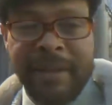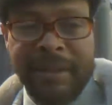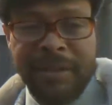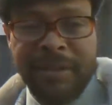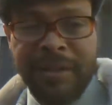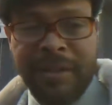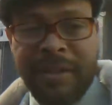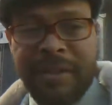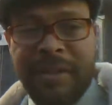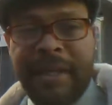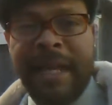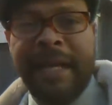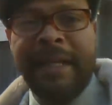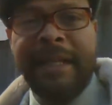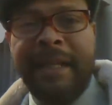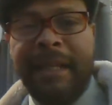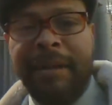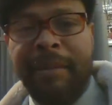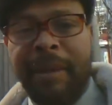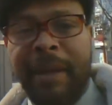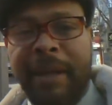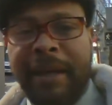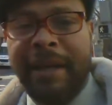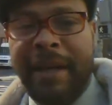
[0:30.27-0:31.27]
Just ended
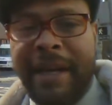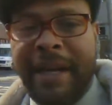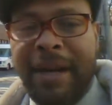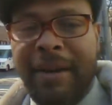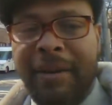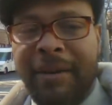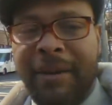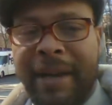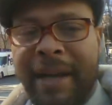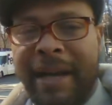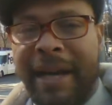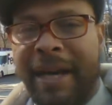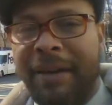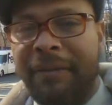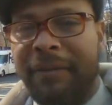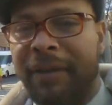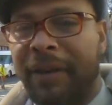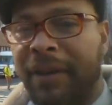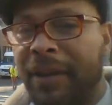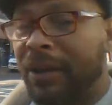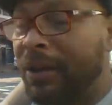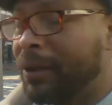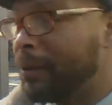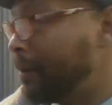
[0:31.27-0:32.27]
about an hour and a half
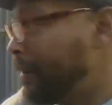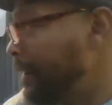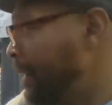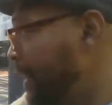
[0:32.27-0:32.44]
ago,